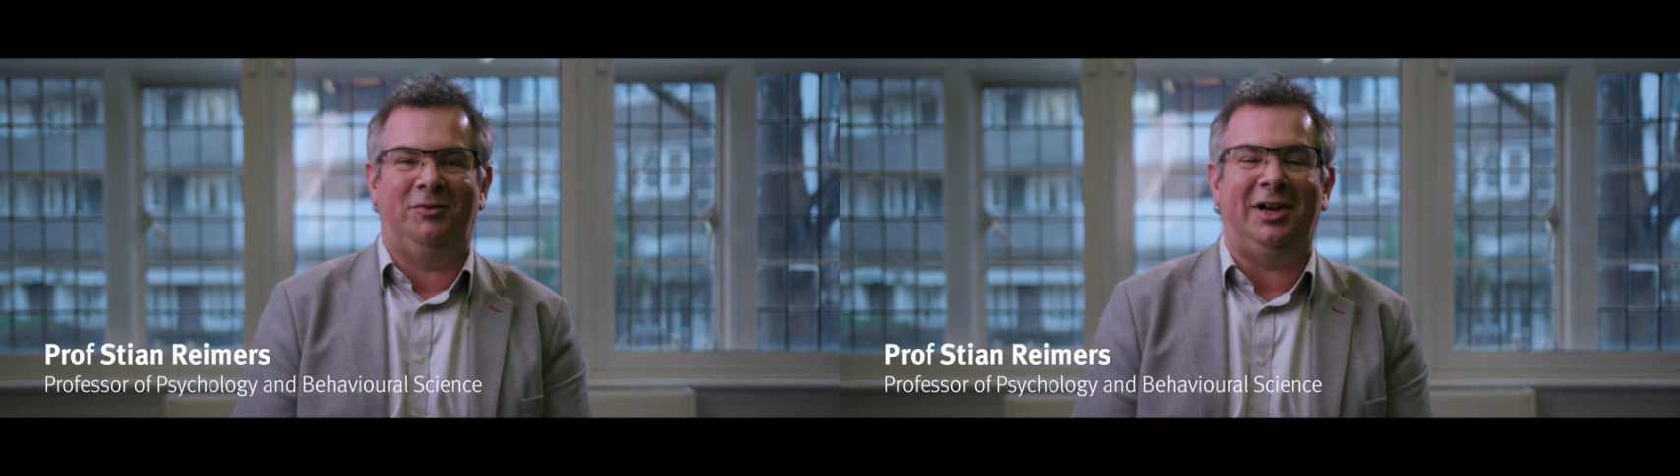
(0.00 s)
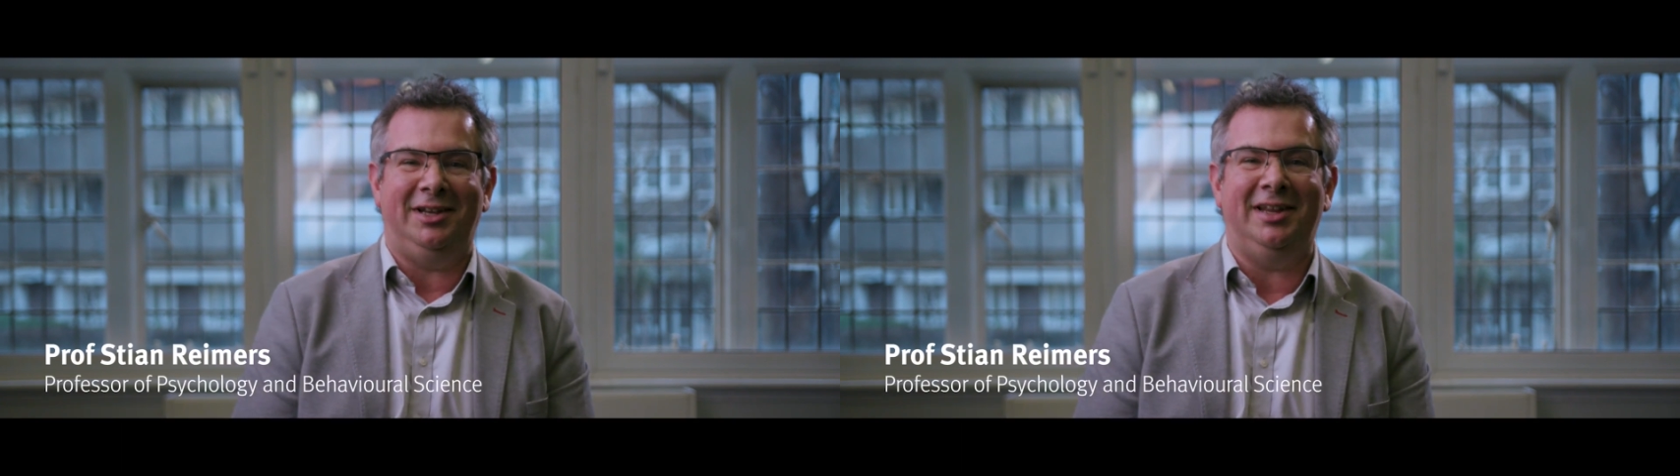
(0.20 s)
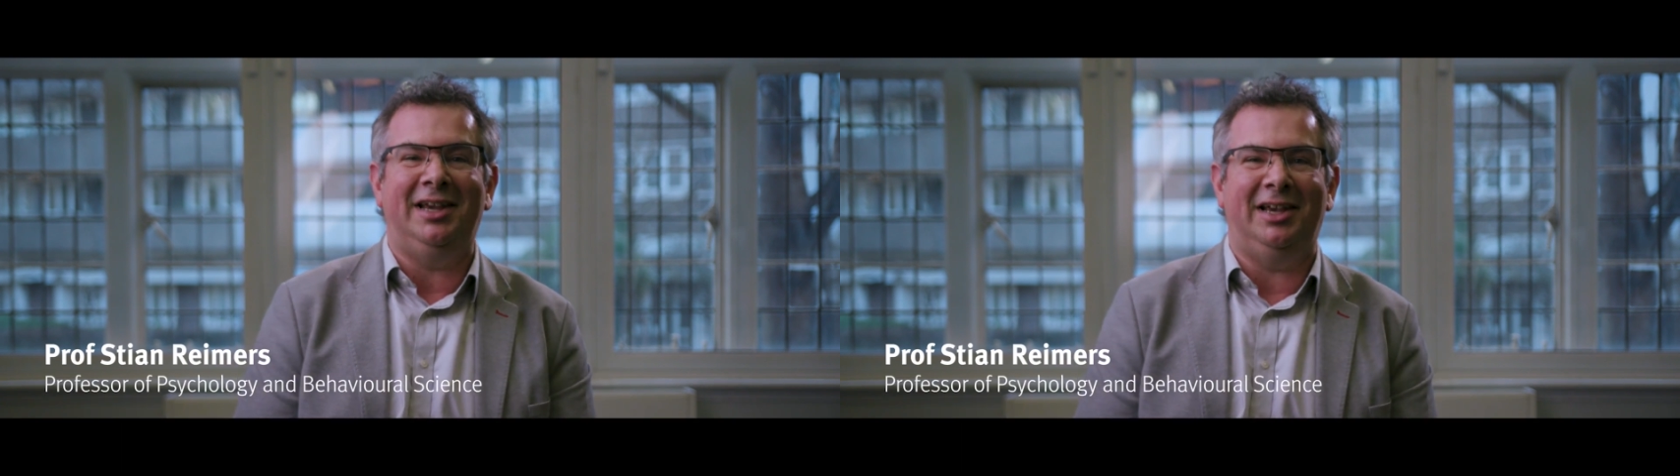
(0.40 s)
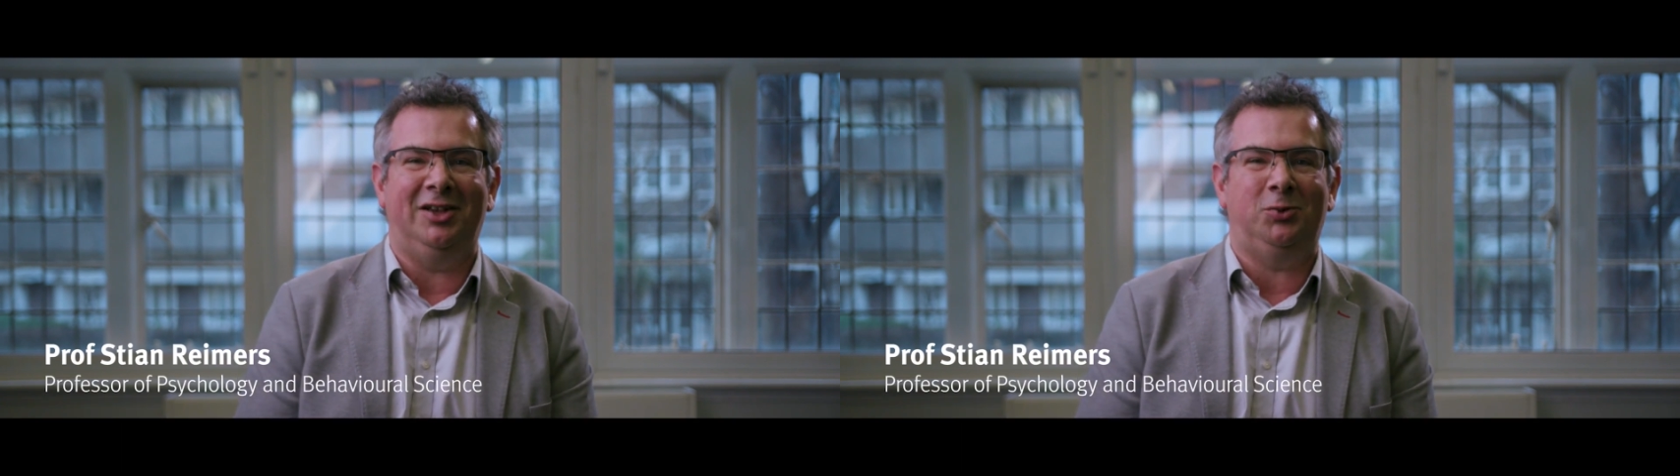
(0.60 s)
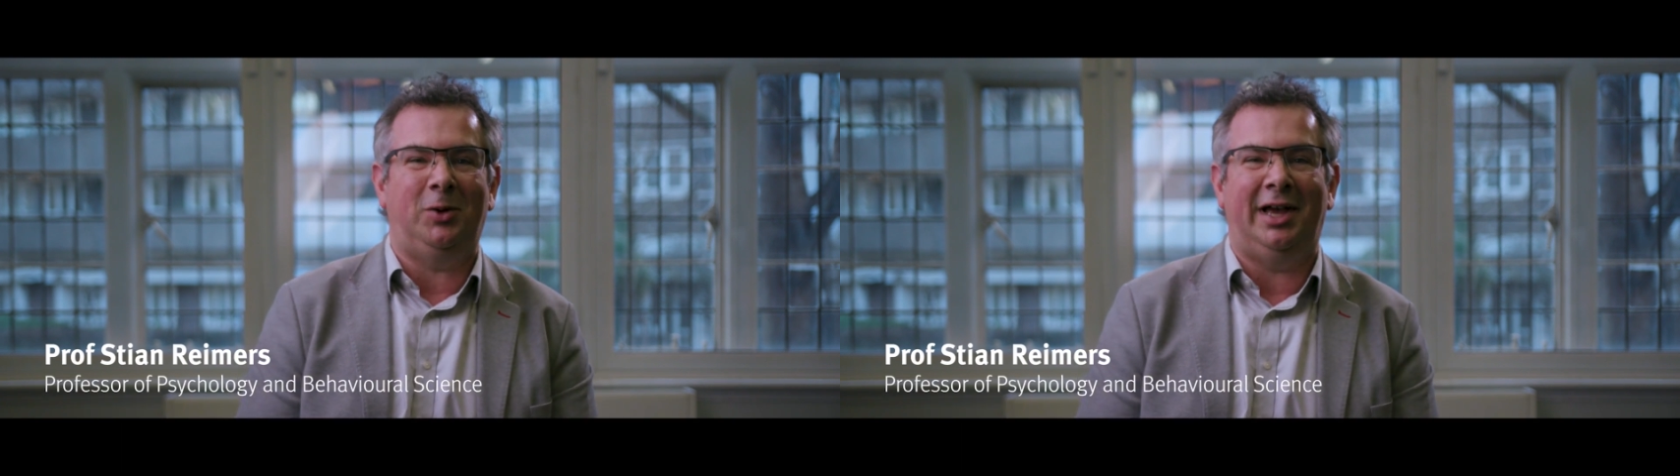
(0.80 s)
of
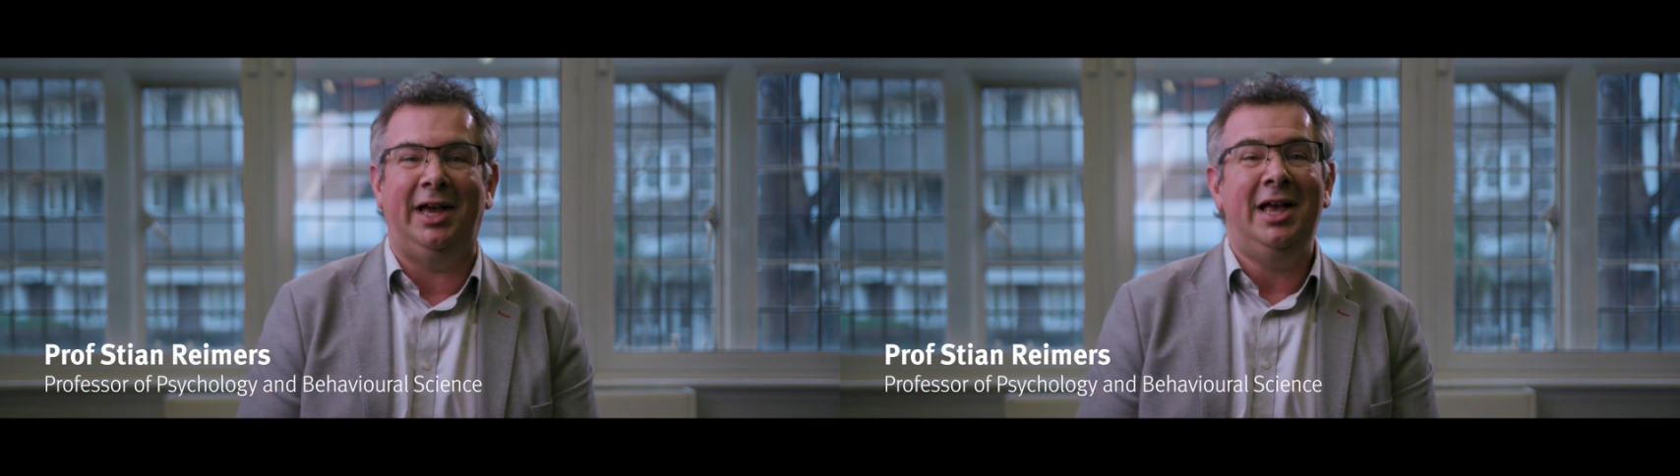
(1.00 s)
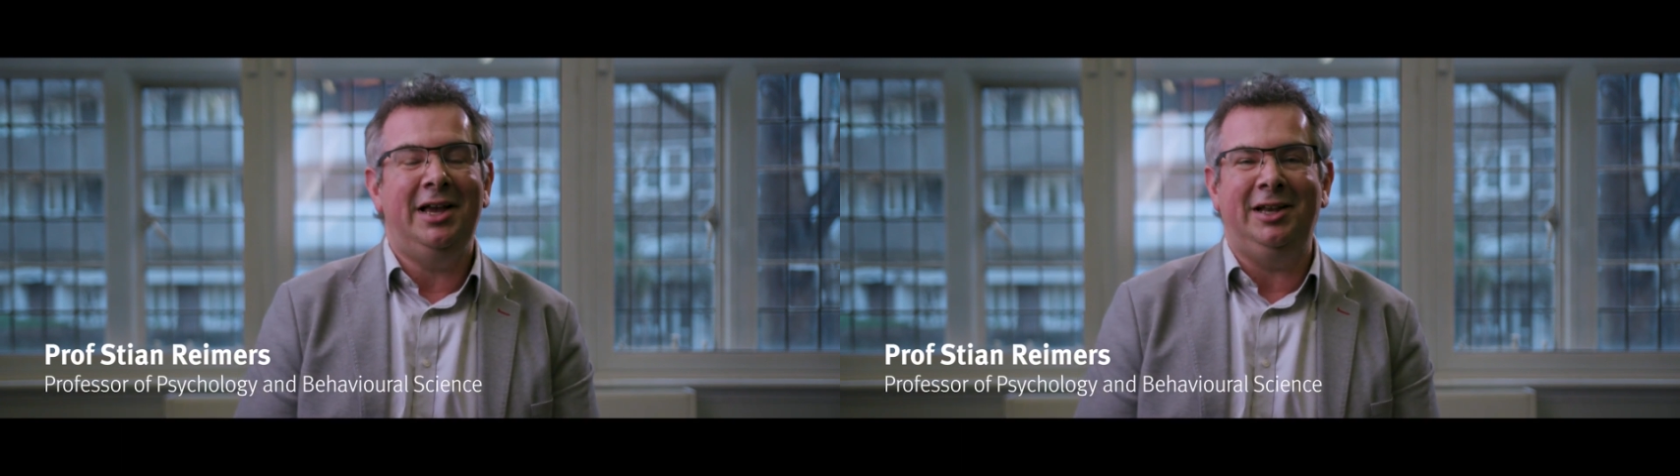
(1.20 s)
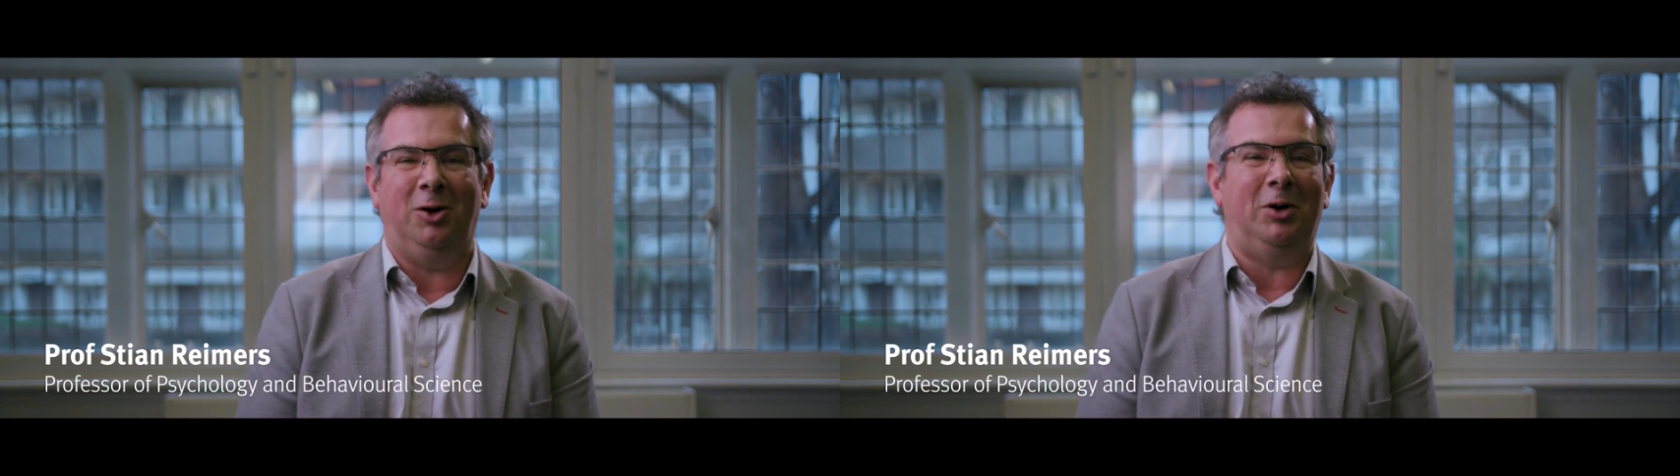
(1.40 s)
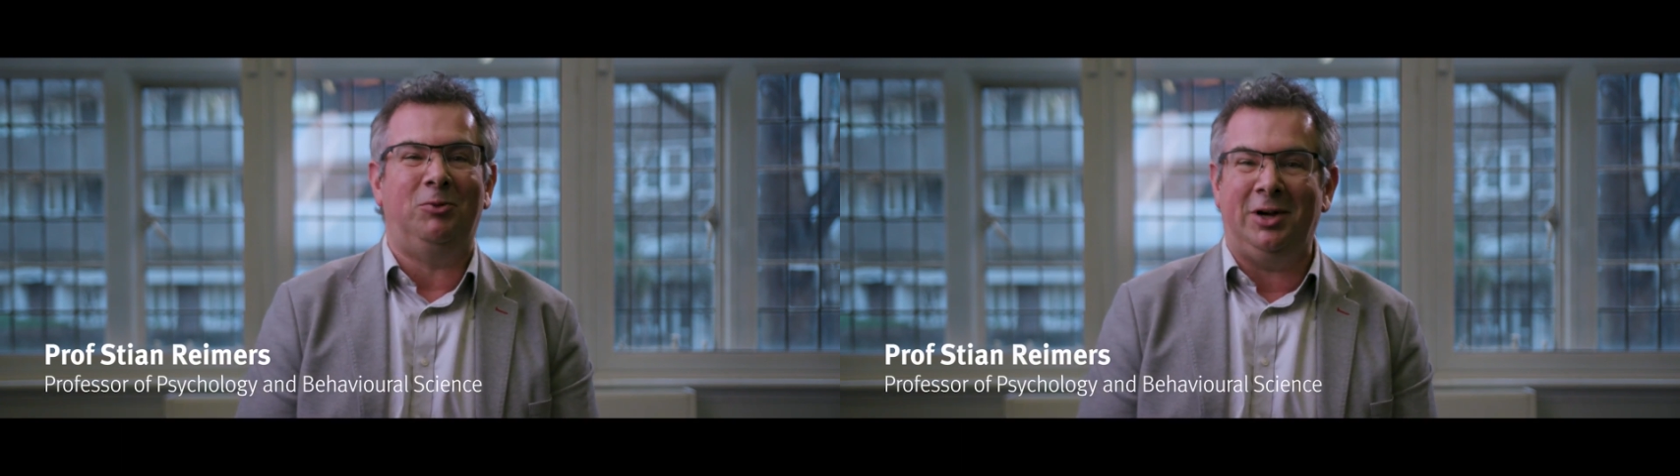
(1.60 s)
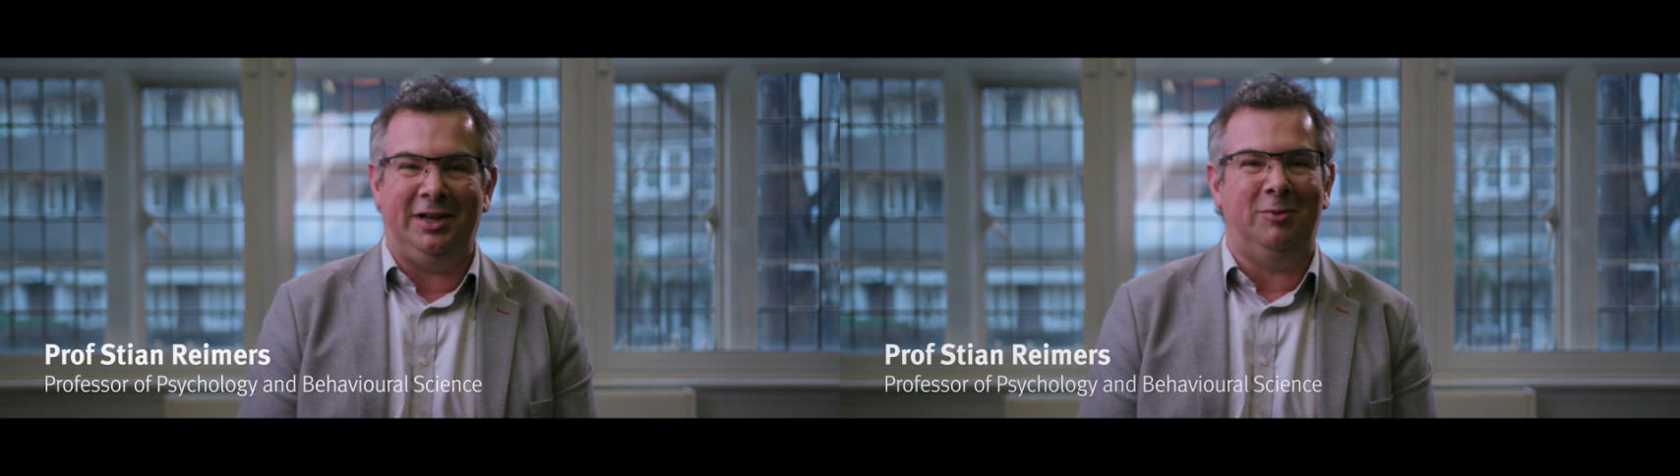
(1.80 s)
ideas where, you know, we're
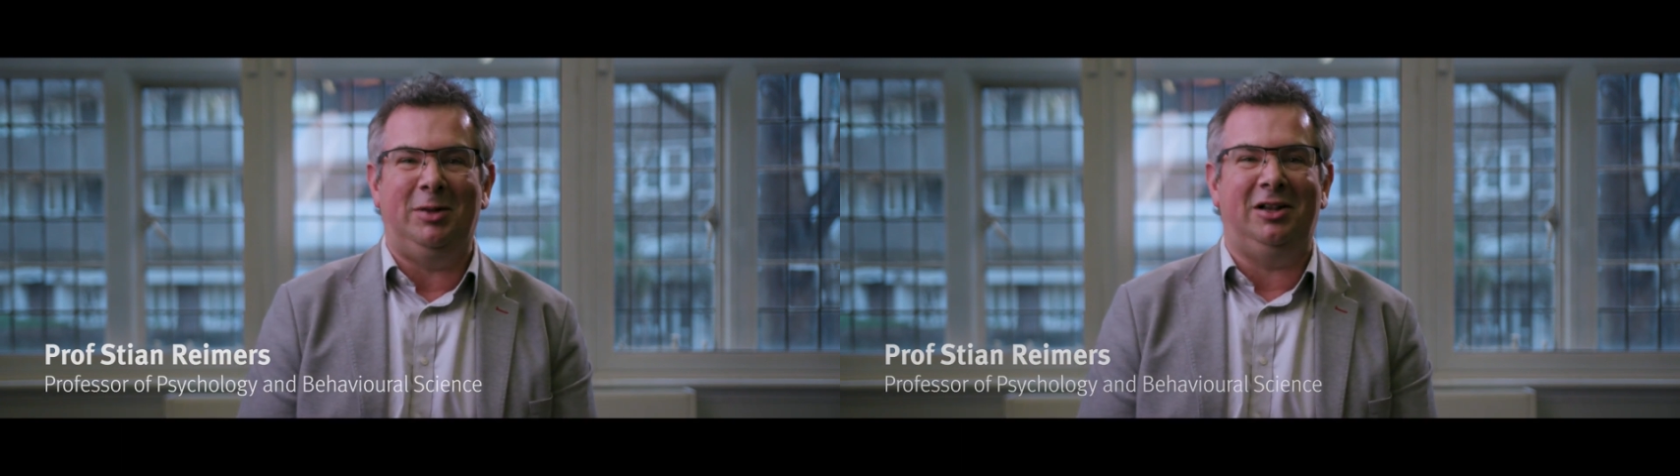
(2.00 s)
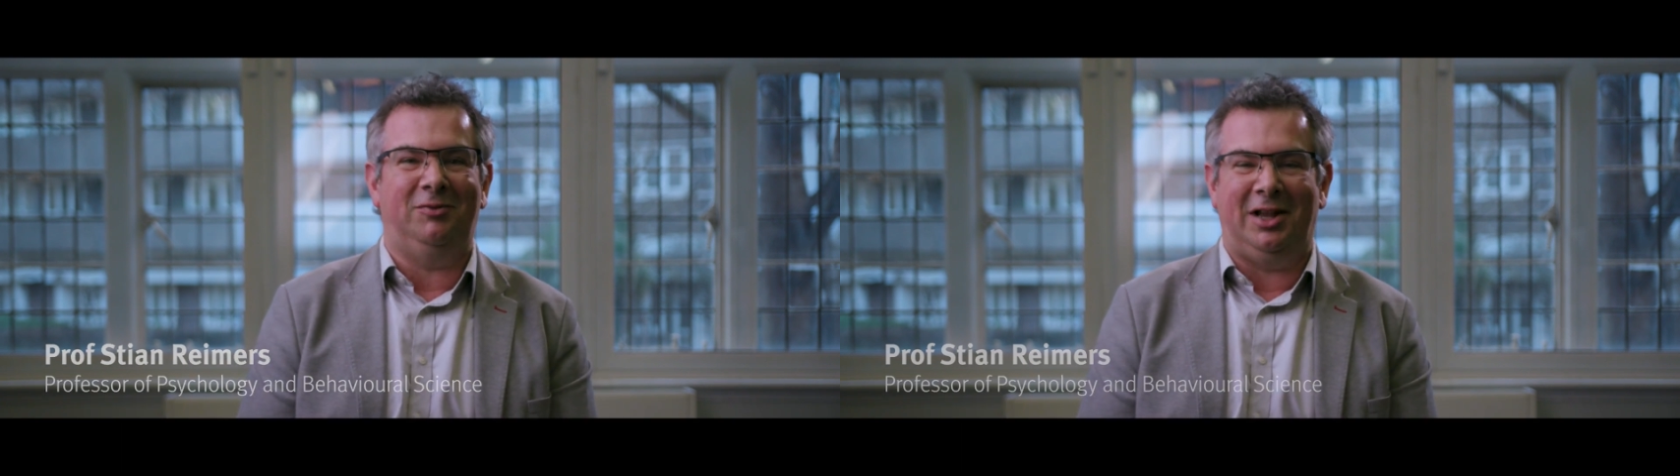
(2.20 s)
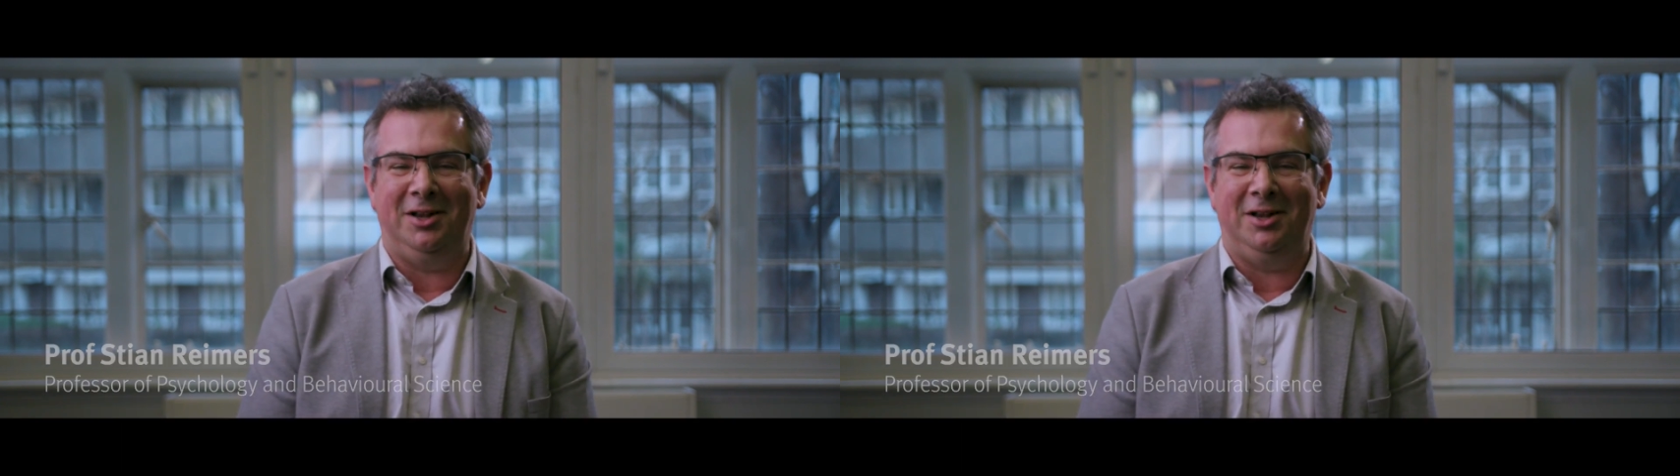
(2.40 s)
right in the middle of